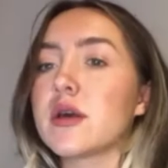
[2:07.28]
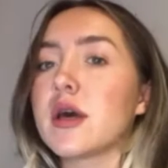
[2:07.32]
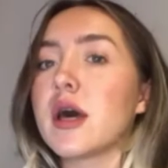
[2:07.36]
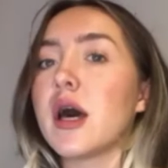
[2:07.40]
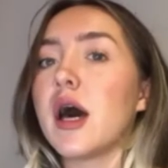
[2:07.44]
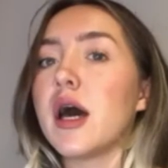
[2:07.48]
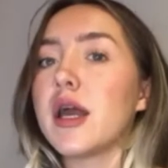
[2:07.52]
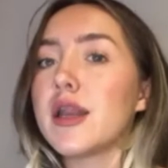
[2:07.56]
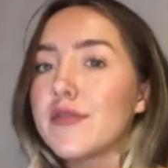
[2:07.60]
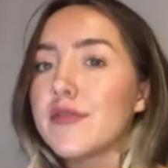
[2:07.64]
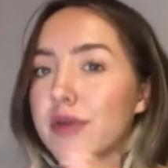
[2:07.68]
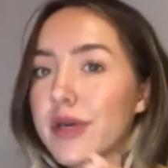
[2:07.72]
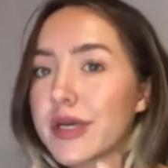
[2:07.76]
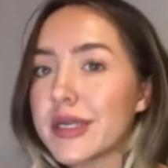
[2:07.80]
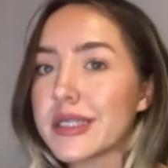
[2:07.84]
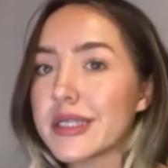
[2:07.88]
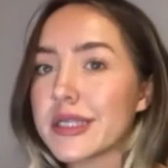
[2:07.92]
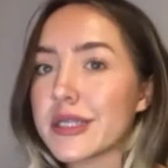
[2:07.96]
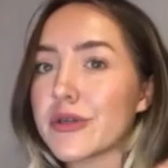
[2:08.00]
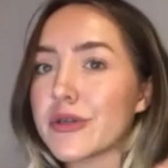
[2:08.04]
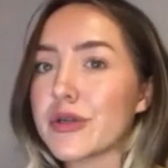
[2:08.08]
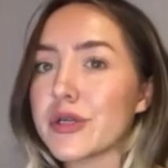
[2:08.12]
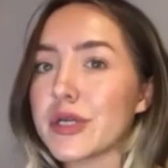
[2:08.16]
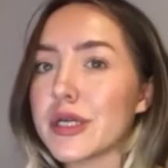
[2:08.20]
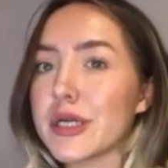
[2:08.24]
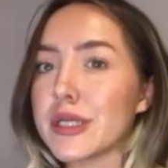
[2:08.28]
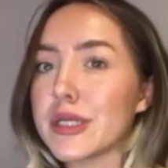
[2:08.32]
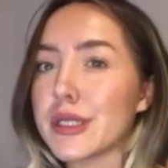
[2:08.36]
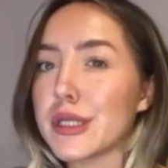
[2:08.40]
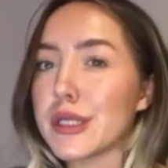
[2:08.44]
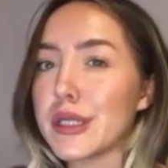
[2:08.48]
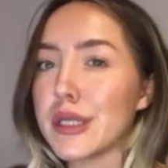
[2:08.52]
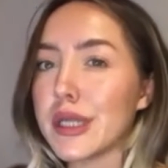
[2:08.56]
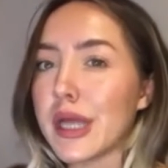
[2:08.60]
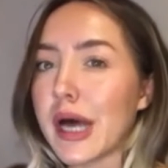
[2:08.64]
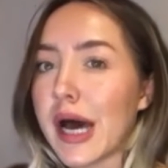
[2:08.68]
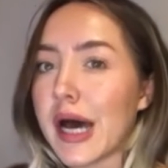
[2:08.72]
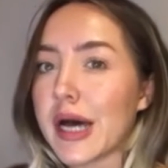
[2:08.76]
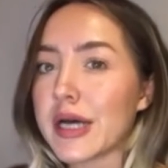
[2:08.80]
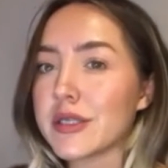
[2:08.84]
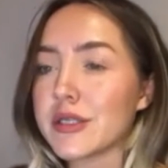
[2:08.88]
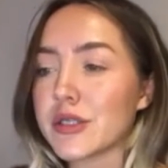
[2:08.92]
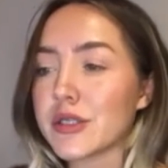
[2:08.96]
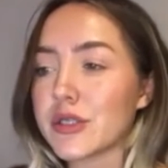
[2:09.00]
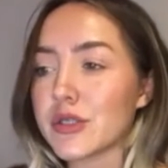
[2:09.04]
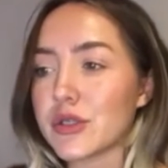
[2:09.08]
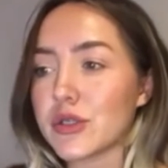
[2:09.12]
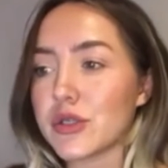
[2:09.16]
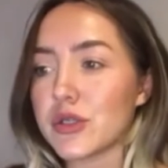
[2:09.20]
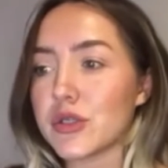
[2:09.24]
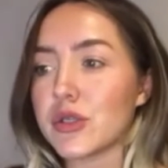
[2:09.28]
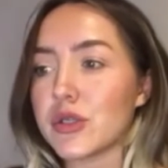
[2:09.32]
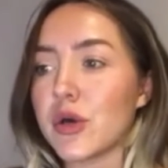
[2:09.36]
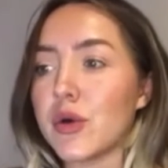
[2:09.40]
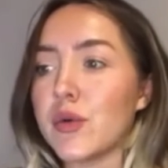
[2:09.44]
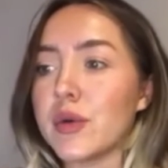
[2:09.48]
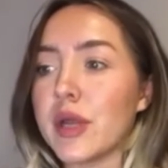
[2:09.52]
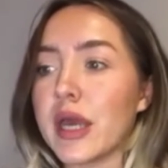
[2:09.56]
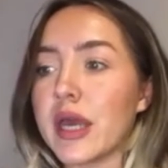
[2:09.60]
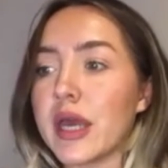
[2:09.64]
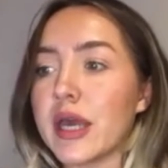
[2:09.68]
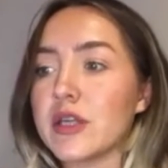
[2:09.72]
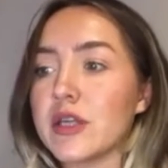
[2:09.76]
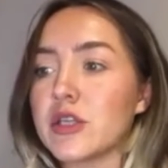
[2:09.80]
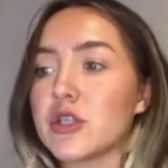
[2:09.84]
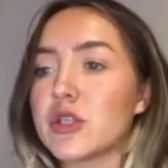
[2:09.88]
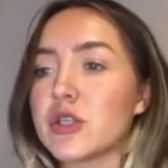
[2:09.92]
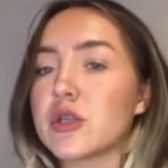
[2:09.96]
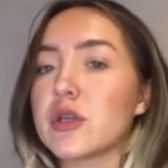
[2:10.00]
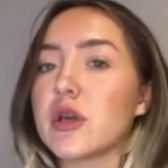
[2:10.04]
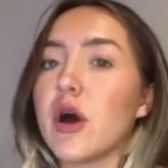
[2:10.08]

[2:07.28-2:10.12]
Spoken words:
kind of considered in the last stone age,